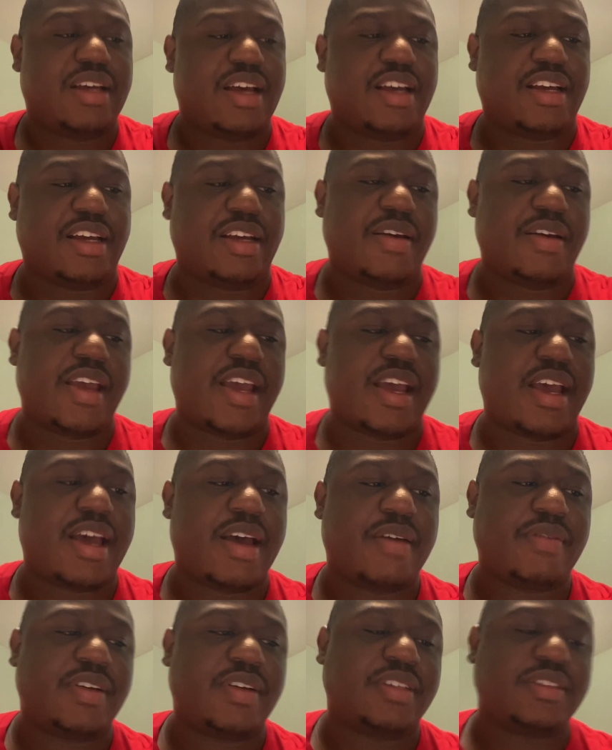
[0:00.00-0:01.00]

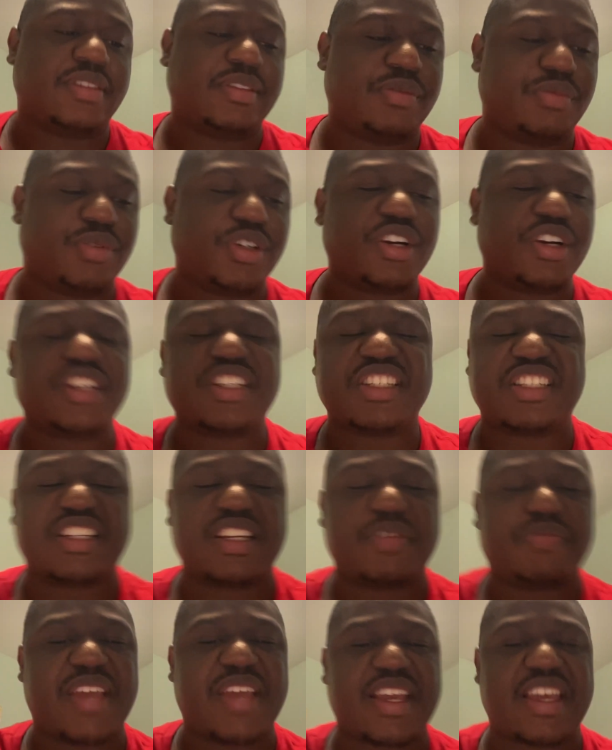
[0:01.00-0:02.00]
we're going to just
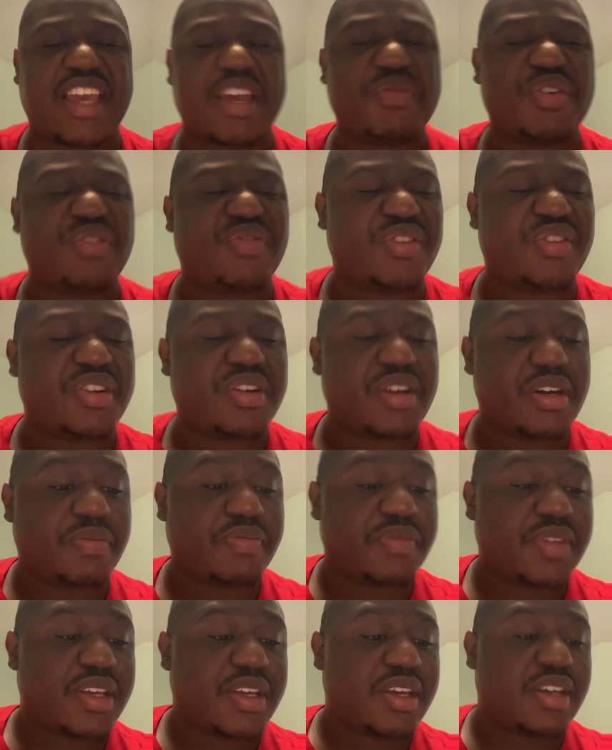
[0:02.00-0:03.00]
skip that game over,
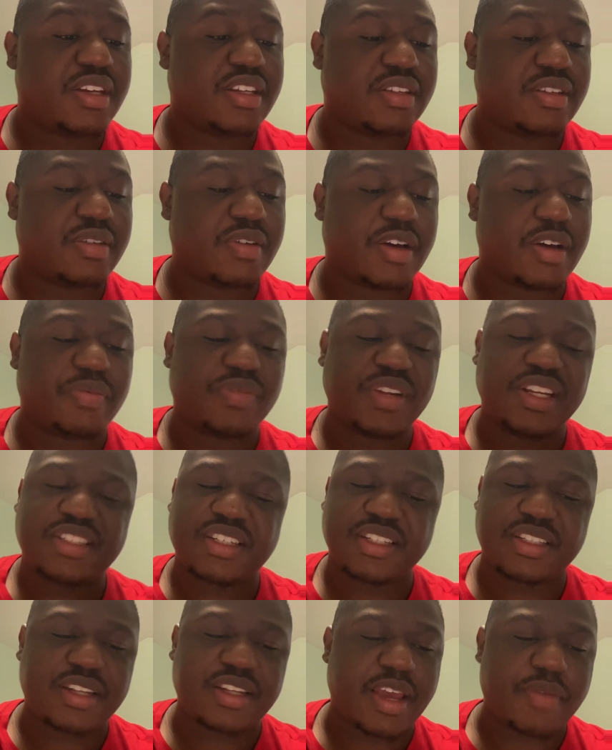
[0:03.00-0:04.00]
let's
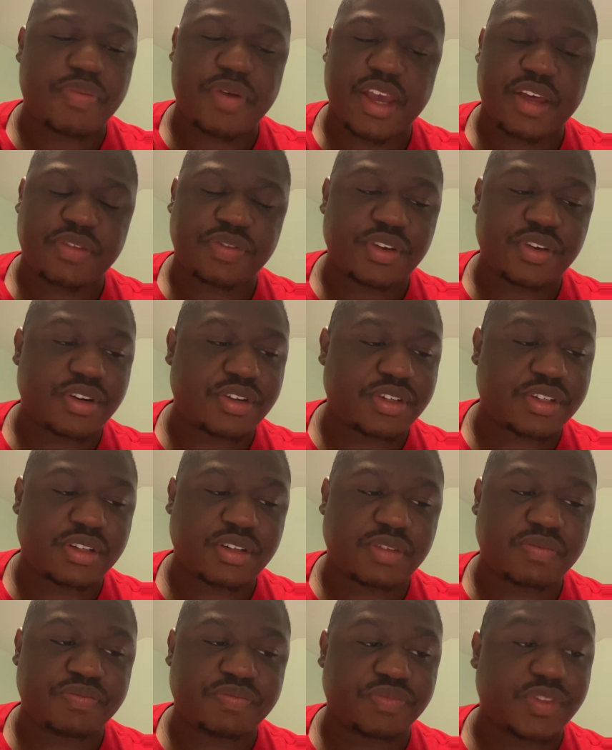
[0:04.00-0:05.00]
just say Panthers
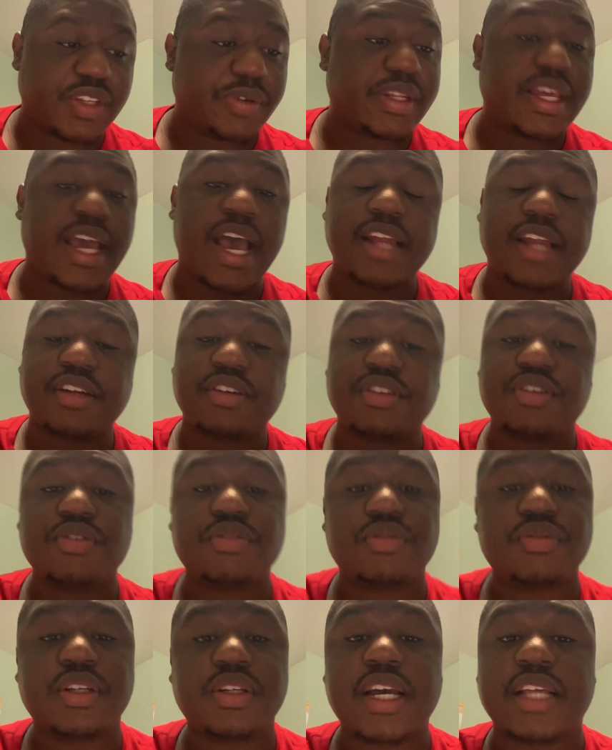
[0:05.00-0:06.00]
did what they had to
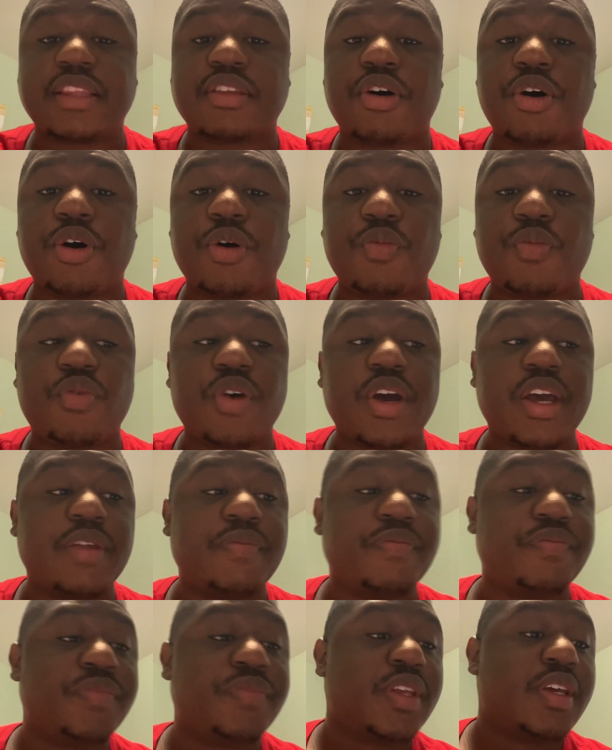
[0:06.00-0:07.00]
do, got the home
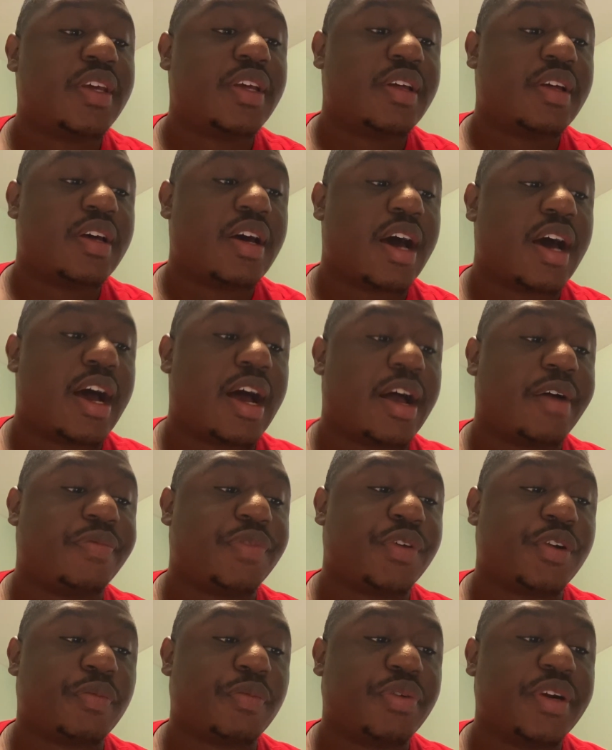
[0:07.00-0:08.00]
win.
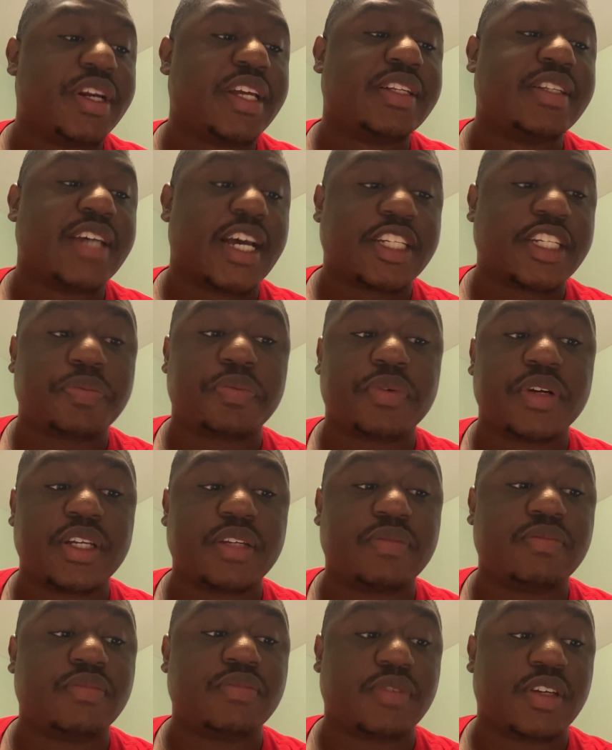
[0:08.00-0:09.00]
They're pretty desperate
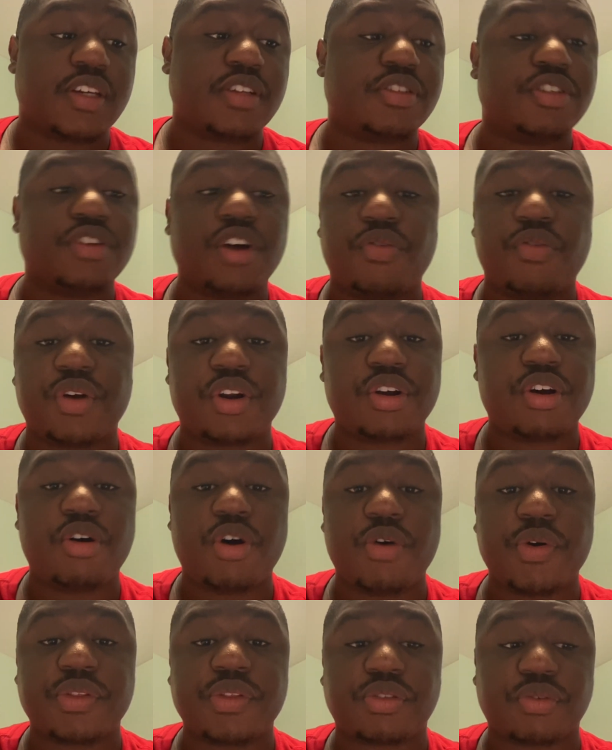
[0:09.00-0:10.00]
because you don't want to
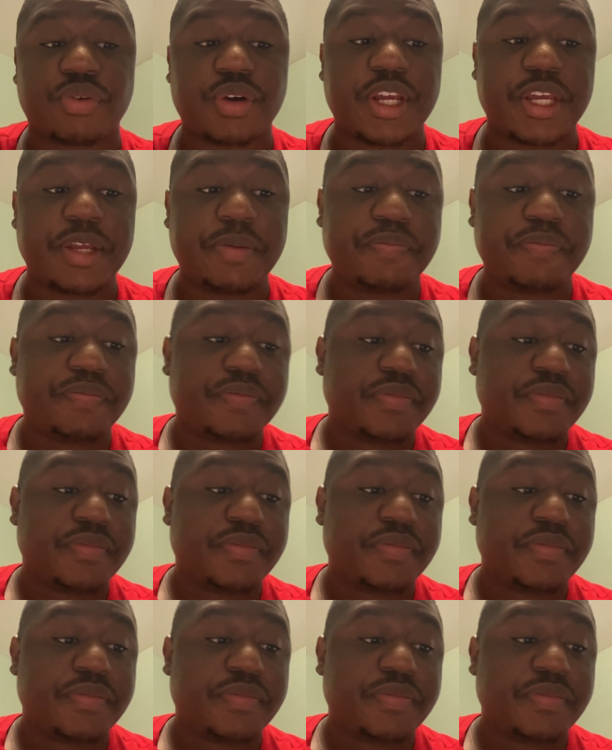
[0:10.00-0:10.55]
go 0-3.